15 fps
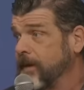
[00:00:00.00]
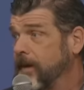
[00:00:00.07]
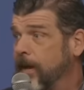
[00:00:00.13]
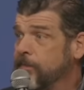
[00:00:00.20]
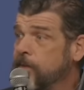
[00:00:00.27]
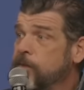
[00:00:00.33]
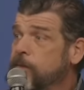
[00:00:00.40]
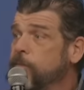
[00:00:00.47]

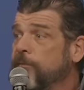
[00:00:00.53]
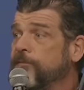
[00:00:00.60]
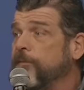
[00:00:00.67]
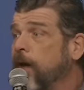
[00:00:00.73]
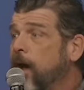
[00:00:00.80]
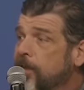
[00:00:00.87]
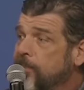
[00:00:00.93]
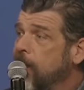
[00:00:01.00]
And then you will
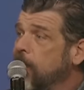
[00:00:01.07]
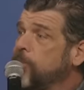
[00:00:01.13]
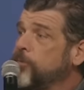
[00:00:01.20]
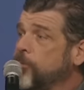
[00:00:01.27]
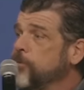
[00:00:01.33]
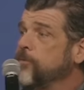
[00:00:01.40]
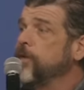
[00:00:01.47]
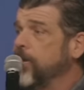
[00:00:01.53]
fly that
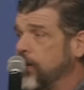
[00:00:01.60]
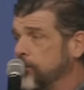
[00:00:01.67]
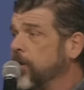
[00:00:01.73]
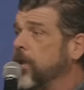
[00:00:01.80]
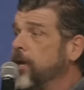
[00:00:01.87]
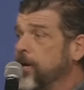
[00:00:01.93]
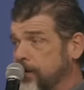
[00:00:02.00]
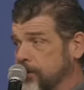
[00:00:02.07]
through the
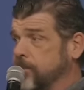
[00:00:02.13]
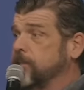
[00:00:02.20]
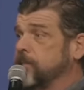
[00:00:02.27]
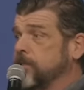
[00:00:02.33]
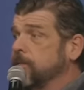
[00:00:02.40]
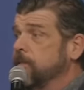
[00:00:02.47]
Himalayas